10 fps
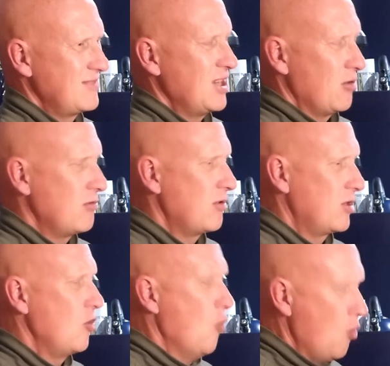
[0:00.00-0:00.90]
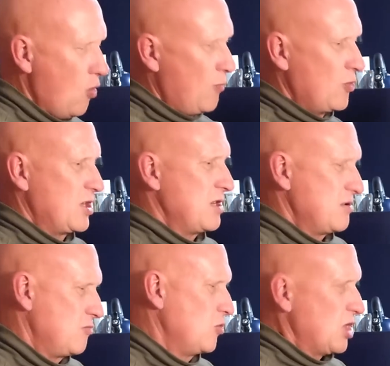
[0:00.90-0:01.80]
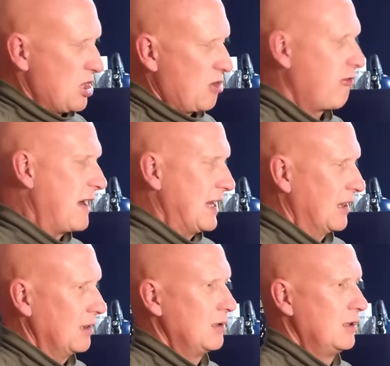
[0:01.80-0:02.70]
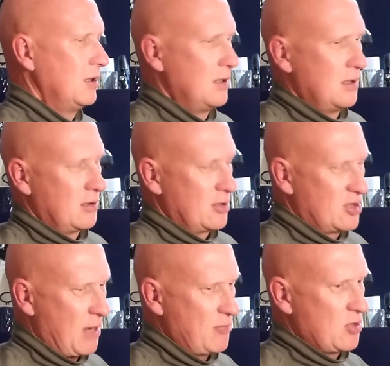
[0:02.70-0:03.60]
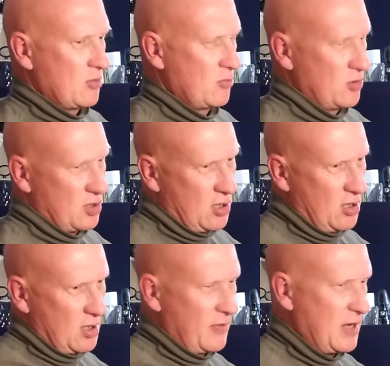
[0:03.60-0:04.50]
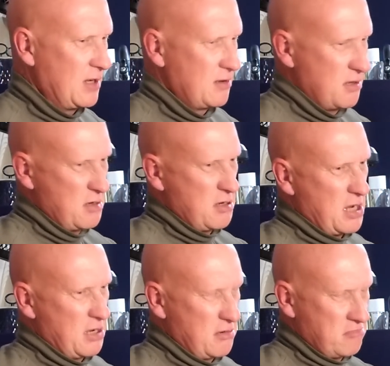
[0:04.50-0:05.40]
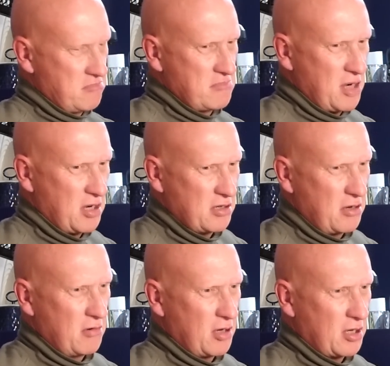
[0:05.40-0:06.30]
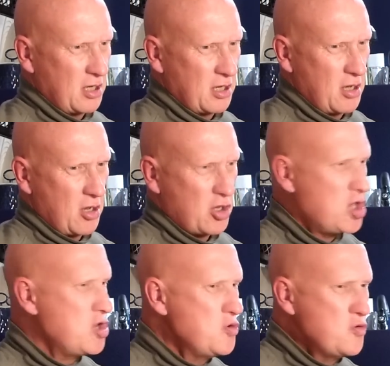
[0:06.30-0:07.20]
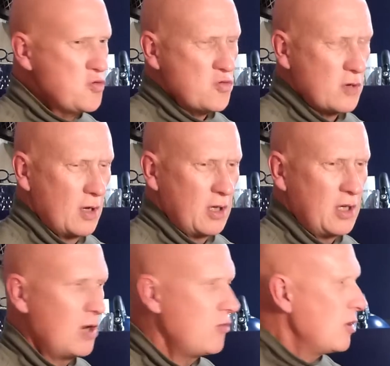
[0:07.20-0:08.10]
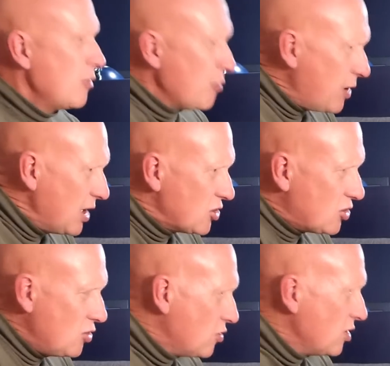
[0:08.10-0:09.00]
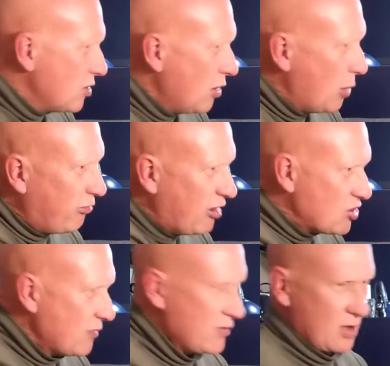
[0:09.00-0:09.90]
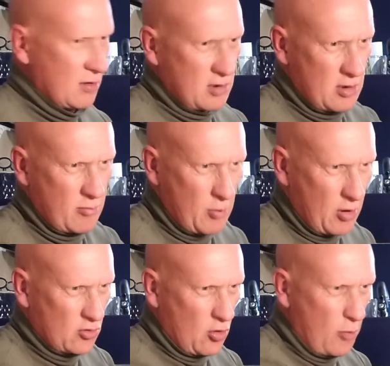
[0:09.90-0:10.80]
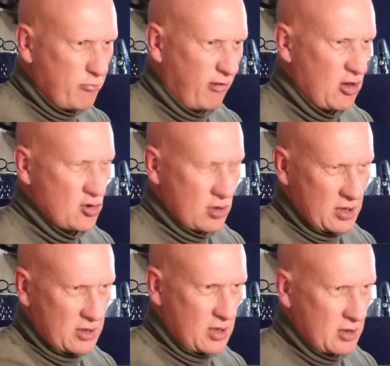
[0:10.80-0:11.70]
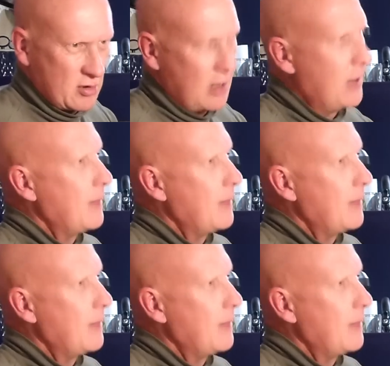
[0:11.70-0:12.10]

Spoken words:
you know, the orb was in a cradle, the scepter was kind of in I don't know, like a queue. You know, you're playing snooker, you've got a bridge, haven't you? You've got a bridge, and it's...